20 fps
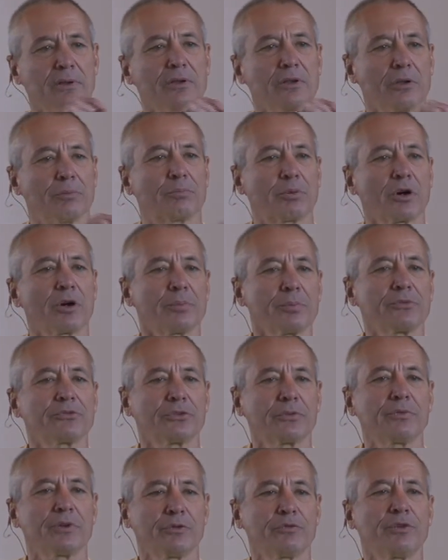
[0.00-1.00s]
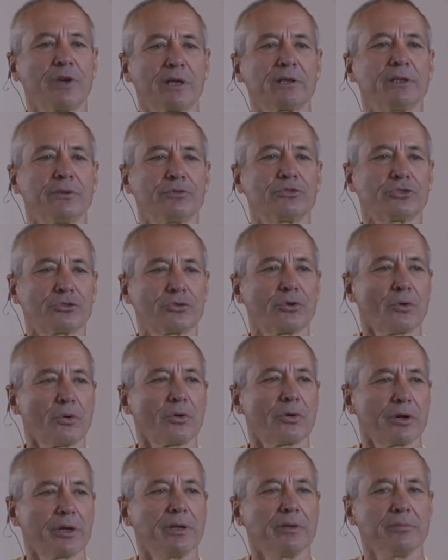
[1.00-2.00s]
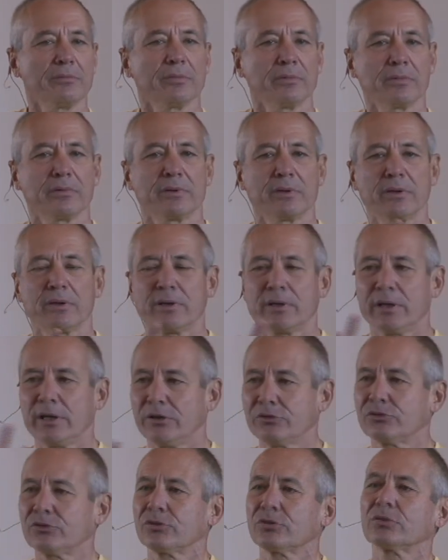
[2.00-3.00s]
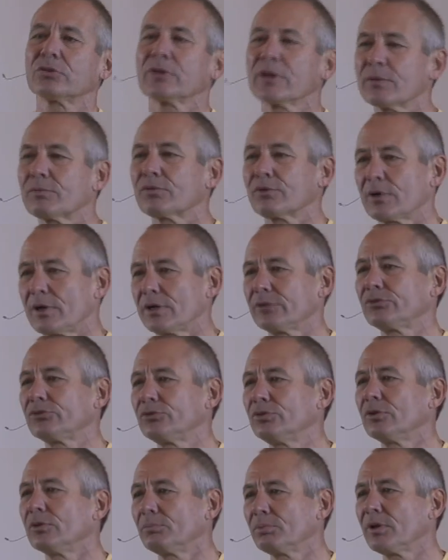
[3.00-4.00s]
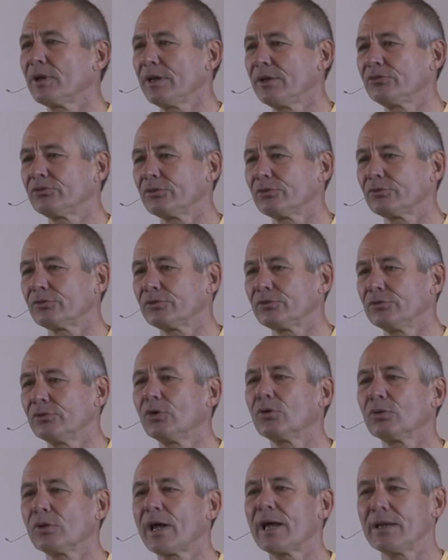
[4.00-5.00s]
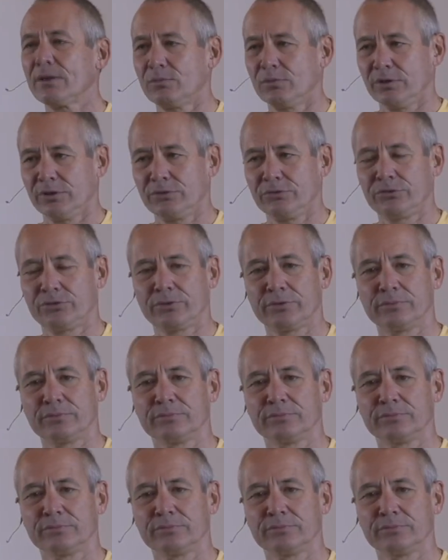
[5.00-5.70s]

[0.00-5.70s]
The purpose of an effective story is to deliver us to a place of no language,